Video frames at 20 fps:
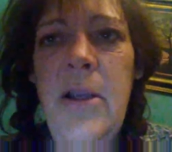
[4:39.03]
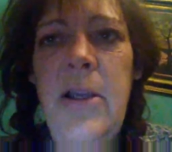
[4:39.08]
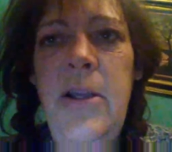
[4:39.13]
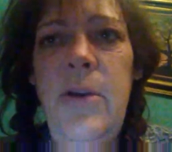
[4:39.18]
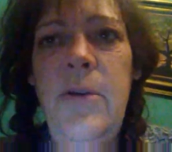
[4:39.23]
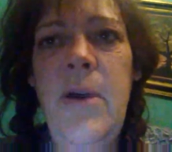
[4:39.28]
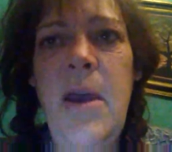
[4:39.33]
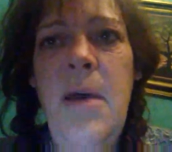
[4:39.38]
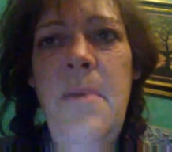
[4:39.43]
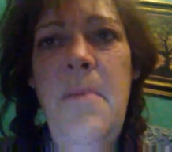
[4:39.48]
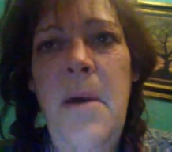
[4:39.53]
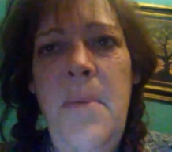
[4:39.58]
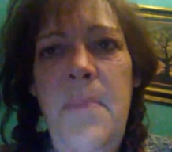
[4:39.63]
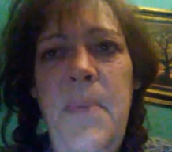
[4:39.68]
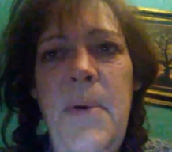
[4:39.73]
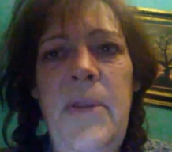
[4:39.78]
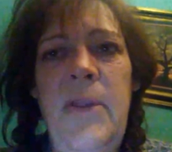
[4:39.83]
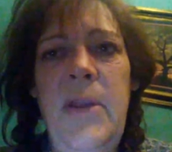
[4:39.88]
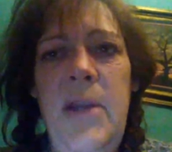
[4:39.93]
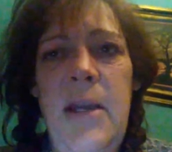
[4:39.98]
You come up
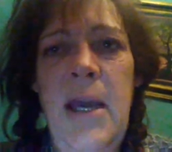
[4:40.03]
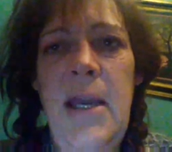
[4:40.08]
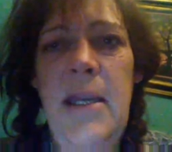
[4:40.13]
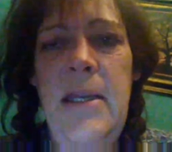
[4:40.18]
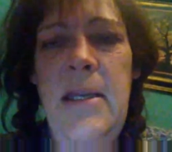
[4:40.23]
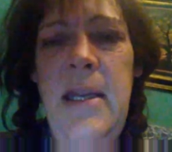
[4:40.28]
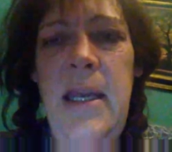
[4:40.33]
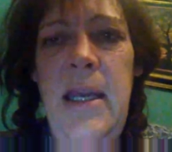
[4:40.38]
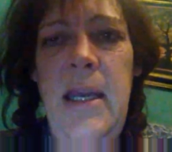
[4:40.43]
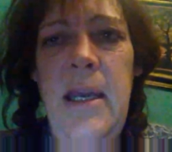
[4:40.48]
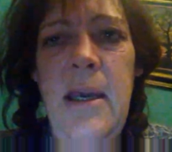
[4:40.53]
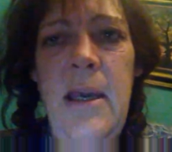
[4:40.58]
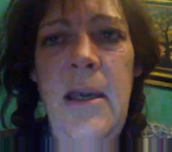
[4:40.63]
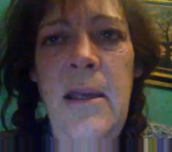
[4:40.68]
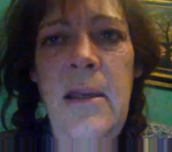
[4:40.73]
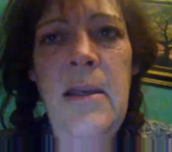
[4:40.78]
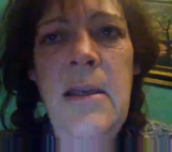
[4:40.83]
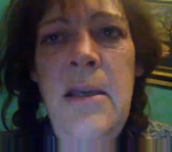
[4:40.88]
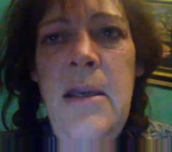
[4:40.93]
with an idea,